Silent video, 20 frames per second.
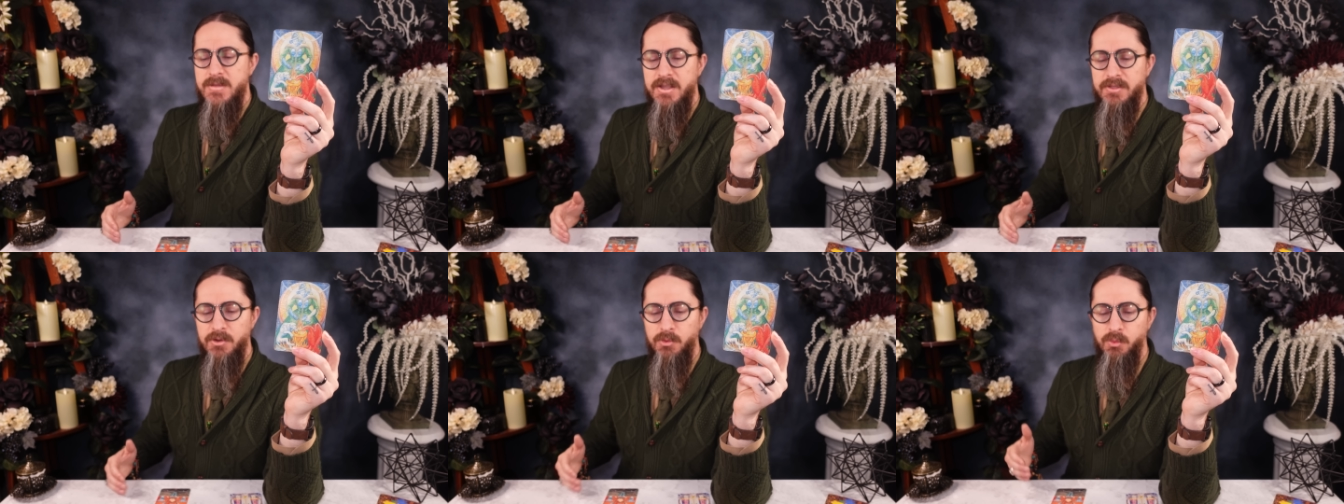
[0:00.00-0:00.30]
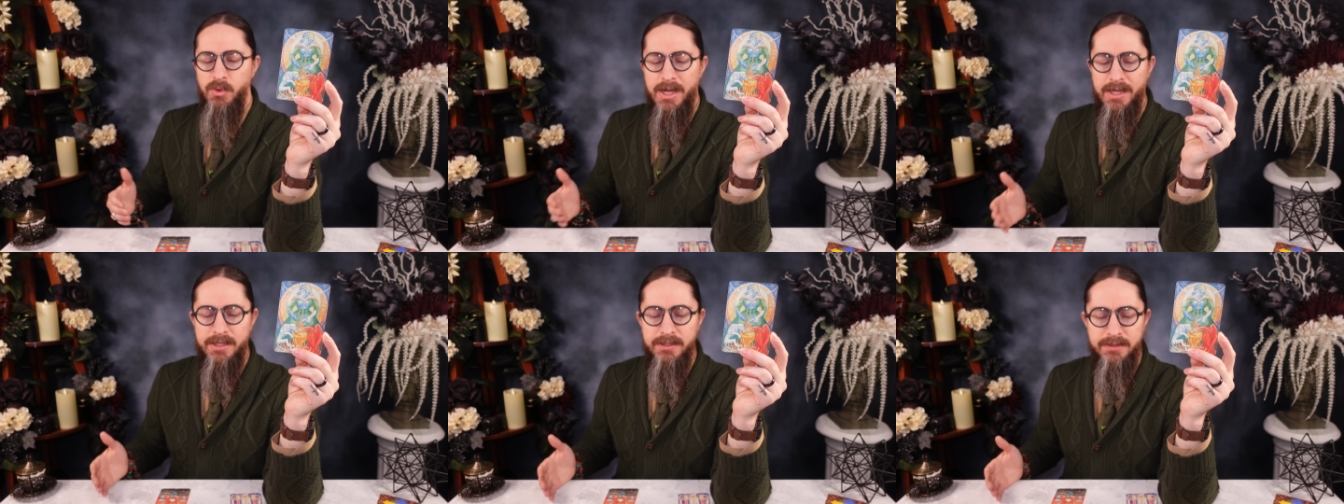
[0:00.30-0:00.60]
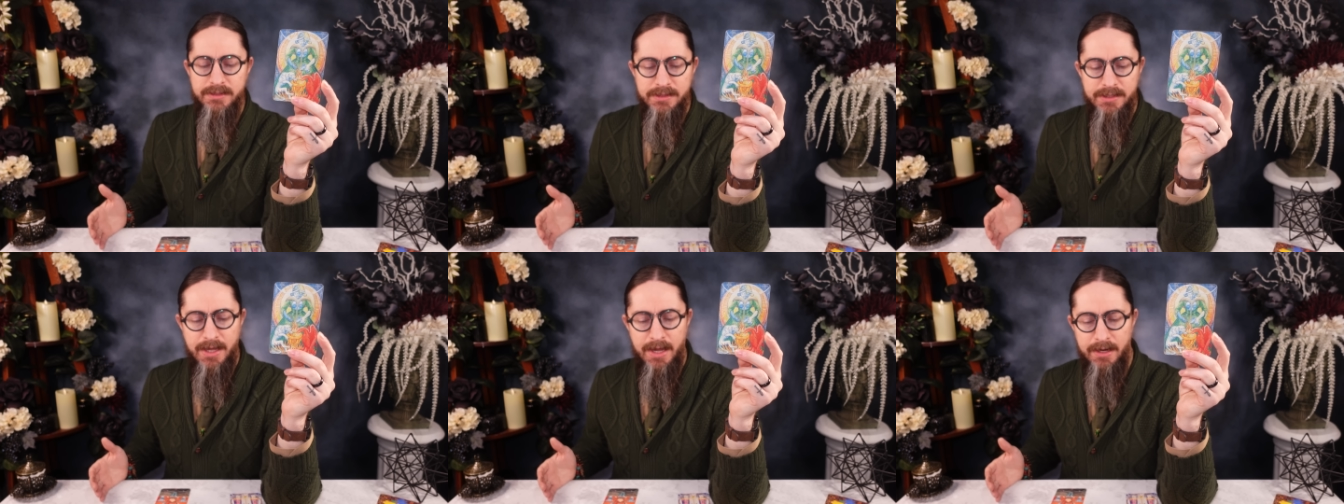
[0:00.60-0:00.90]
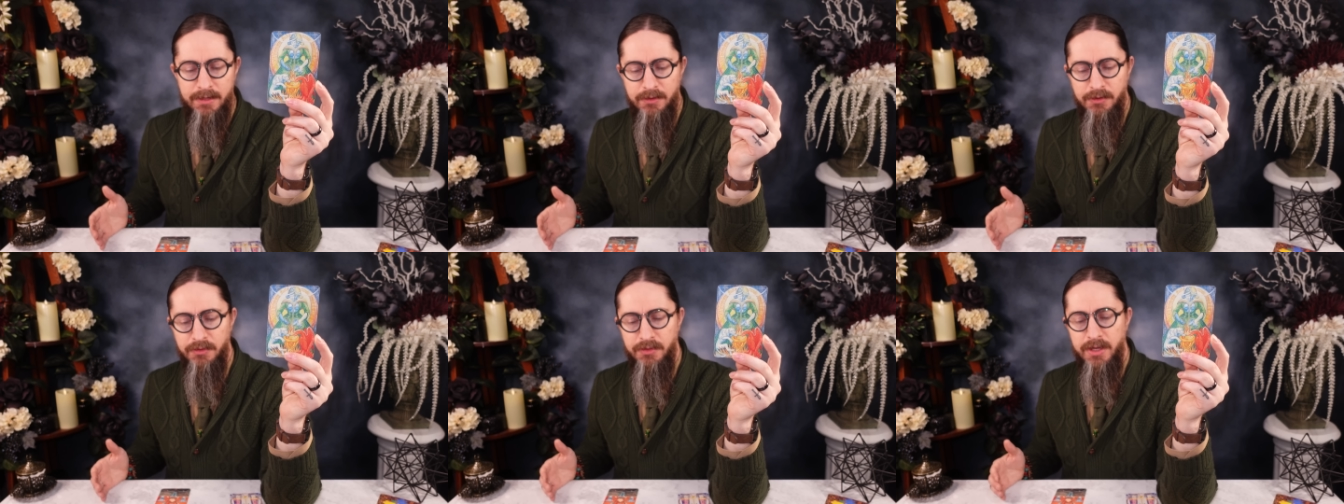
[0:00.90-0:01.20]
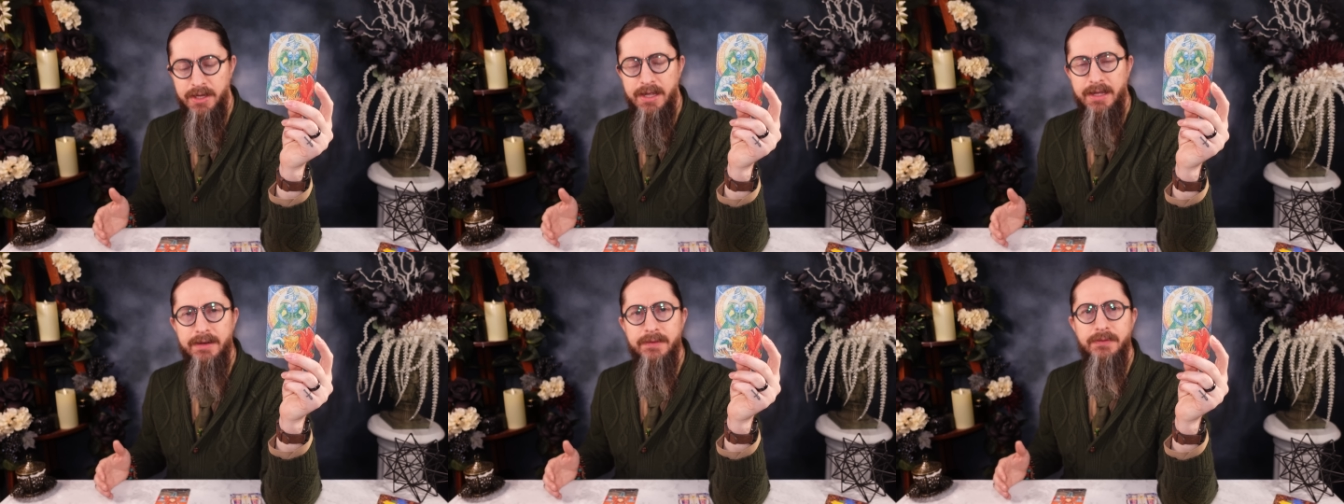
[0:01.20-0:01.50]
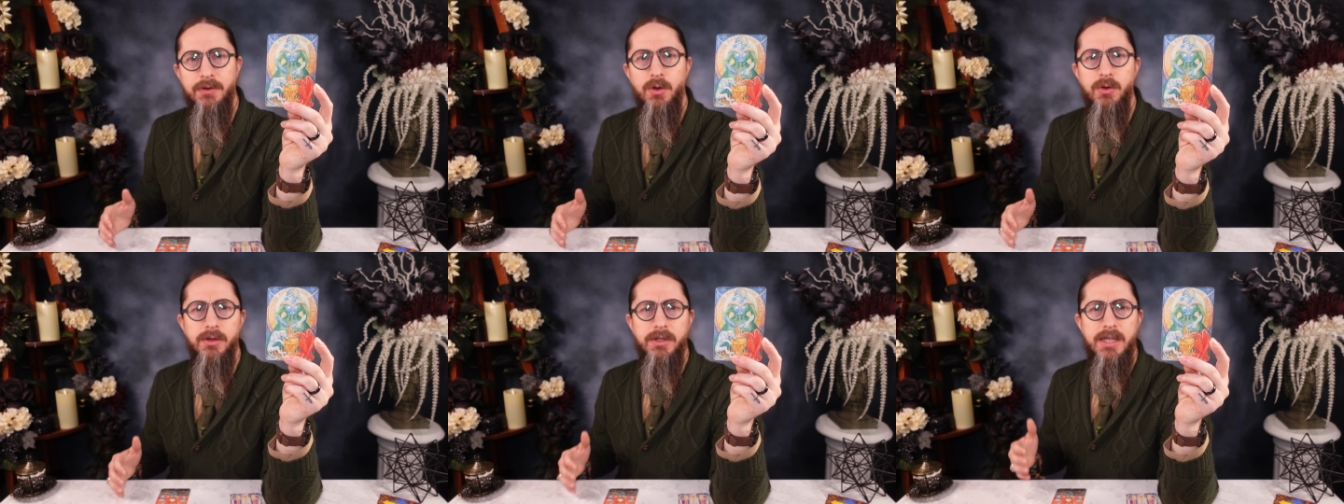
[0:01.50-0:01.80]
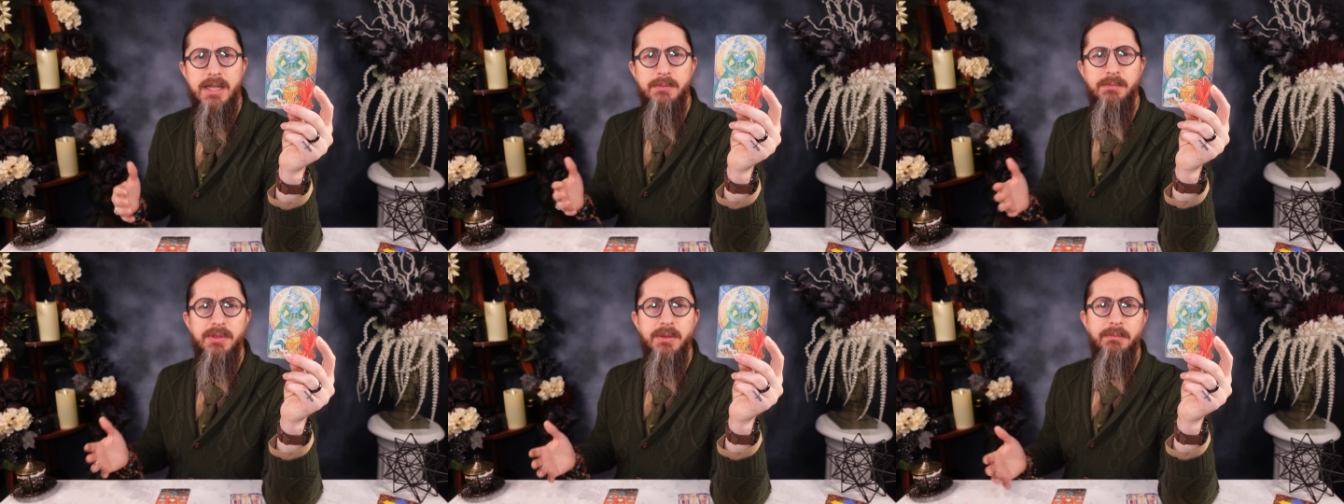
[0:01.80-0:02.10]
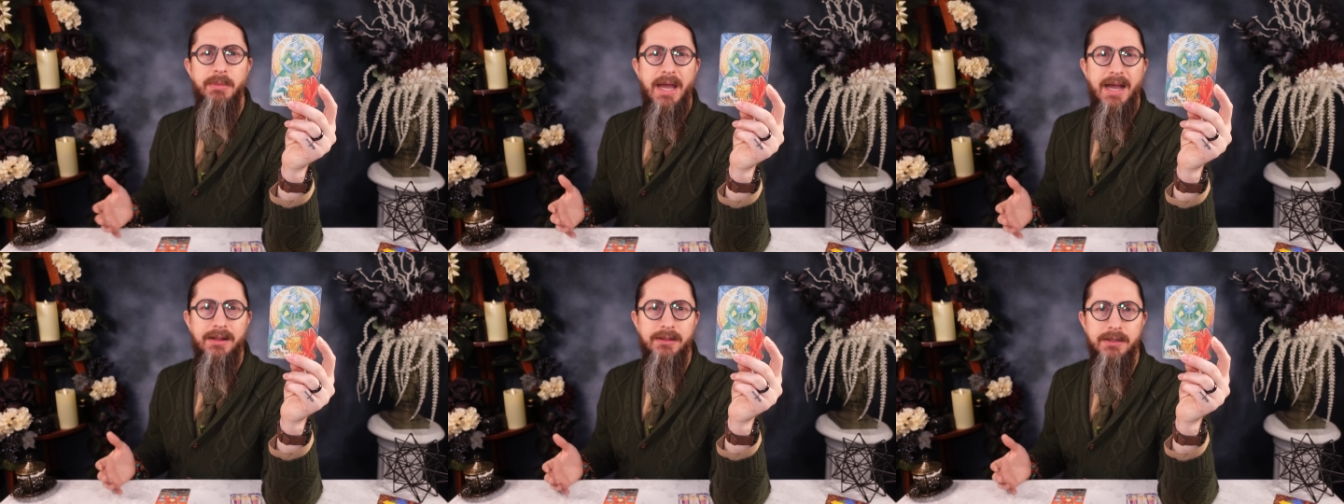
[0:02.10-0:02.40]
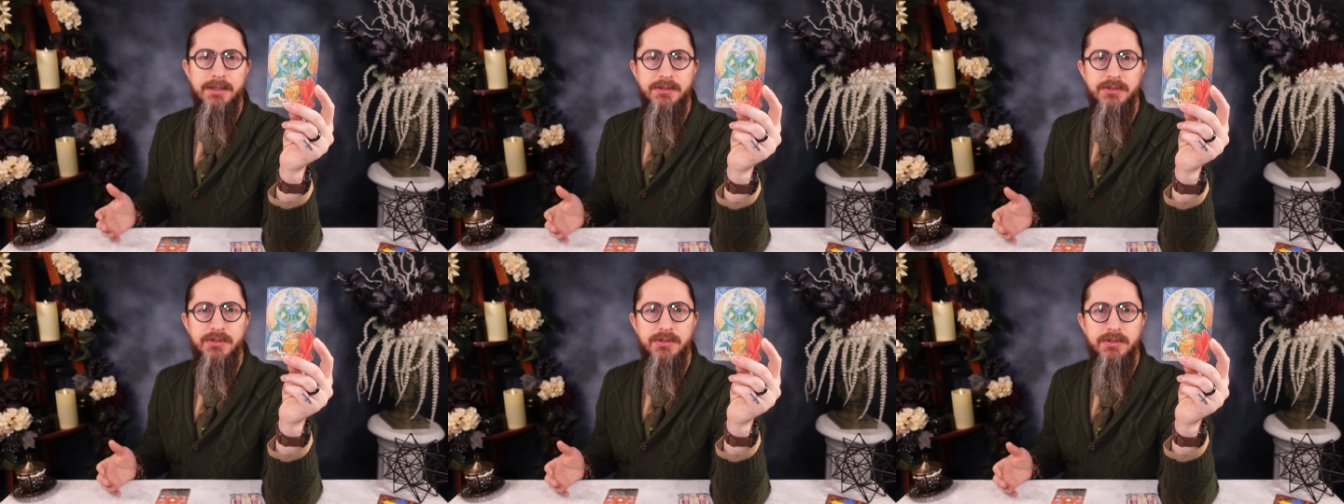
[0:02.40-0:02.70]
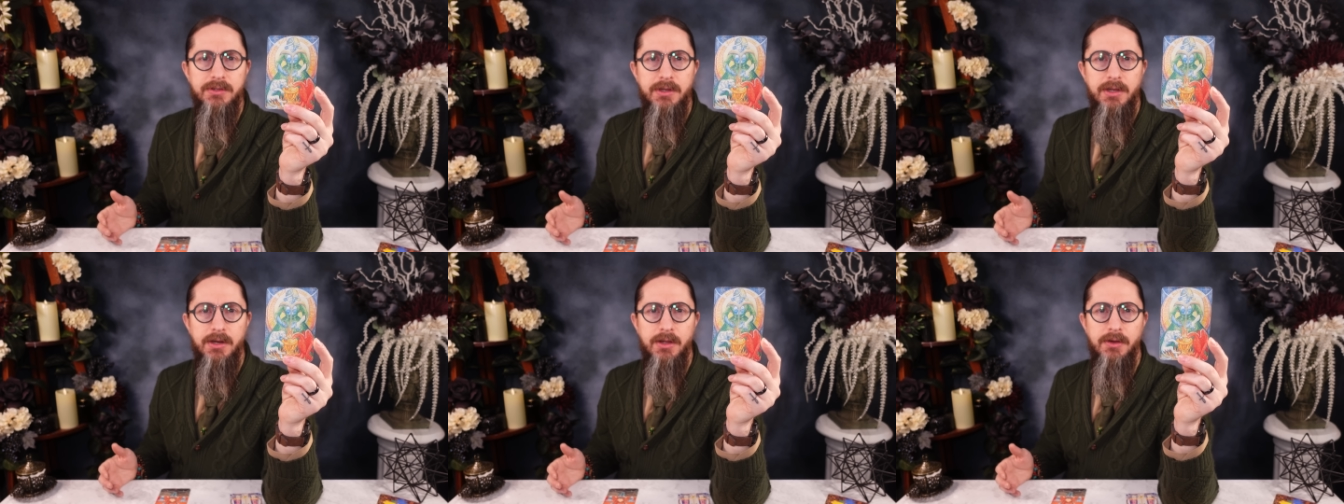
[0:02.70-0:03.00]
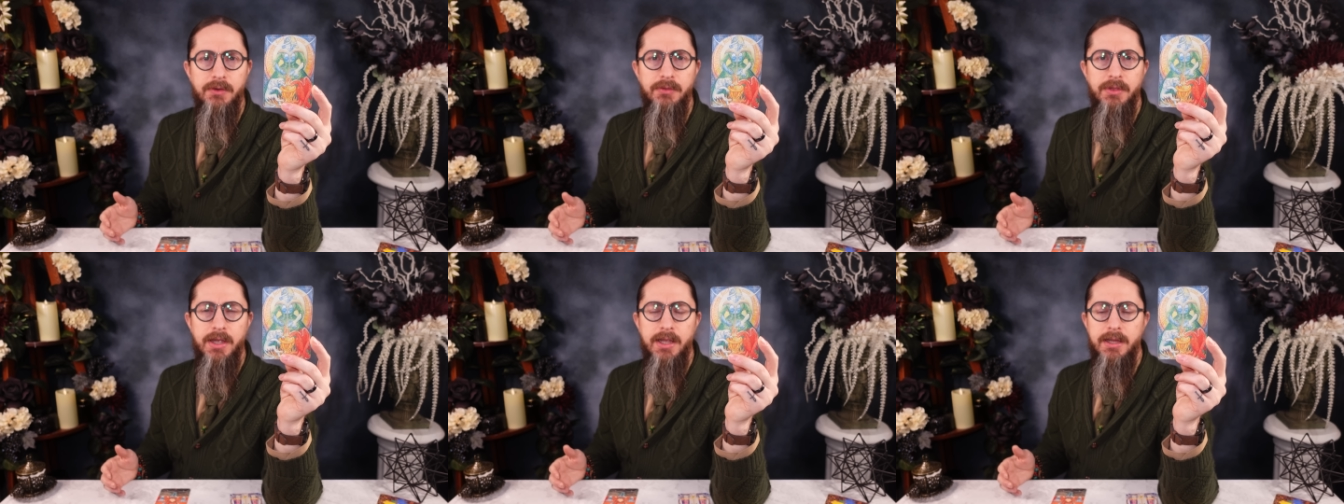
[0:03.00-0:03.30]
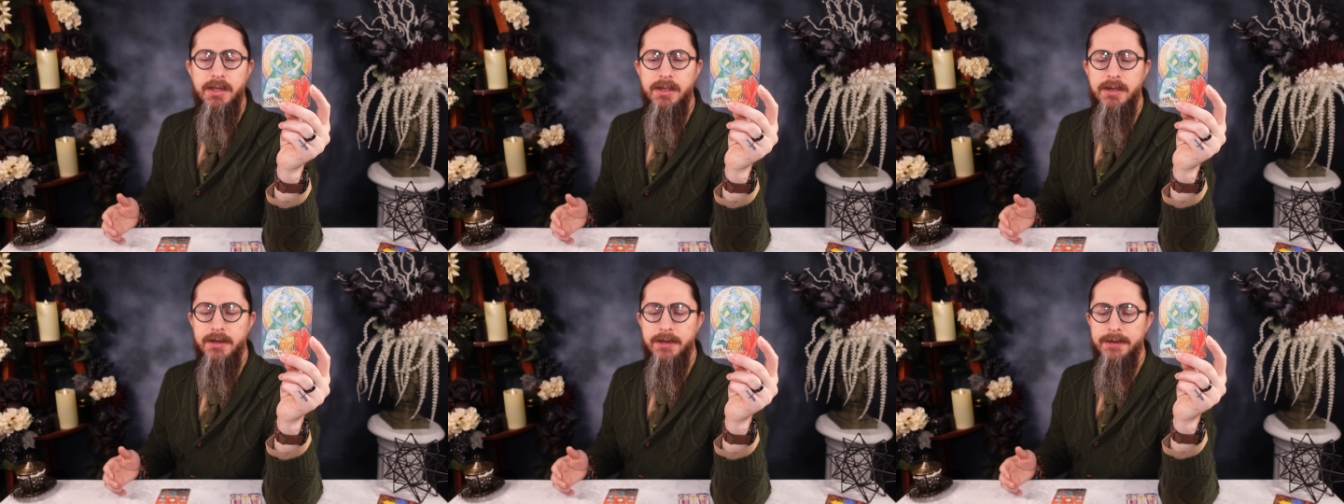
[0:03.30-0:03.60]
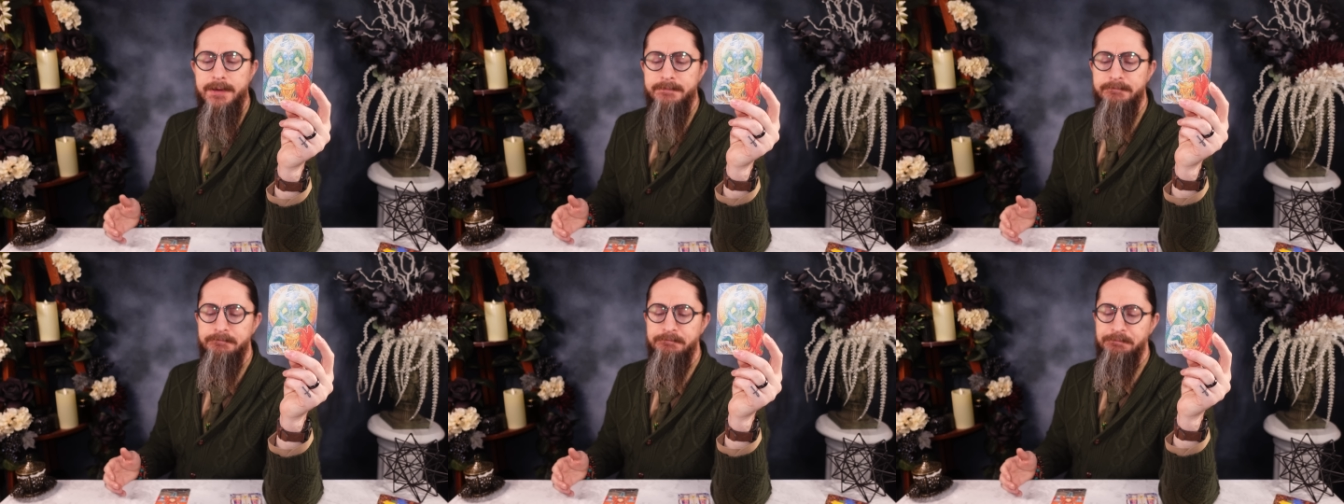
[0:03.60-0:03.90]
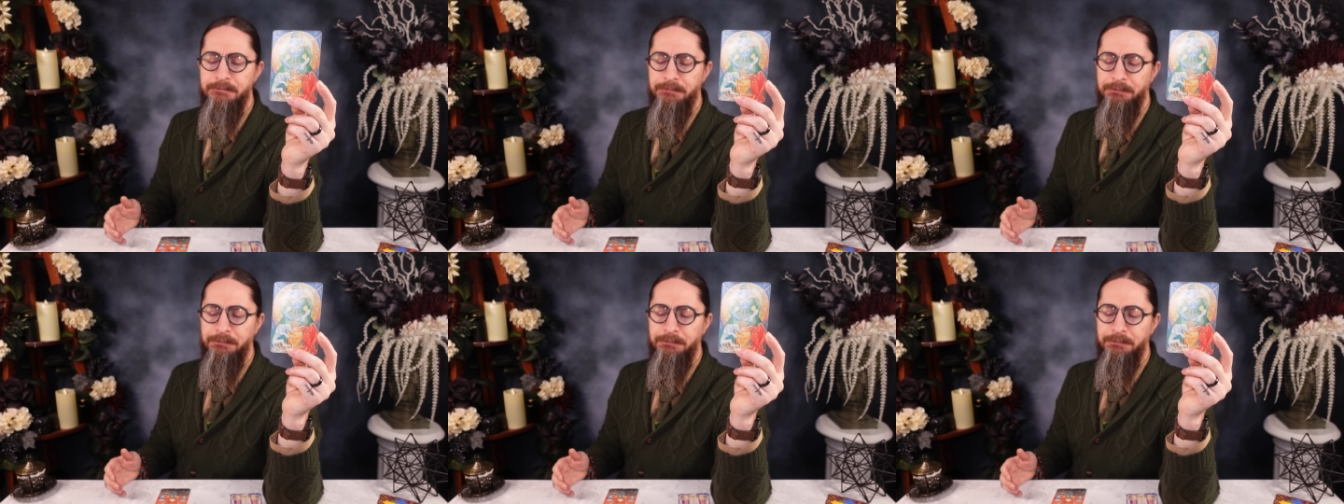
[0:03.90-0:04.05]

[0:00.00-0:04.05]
the reconciler. They kind of keep the balance. You know, they um,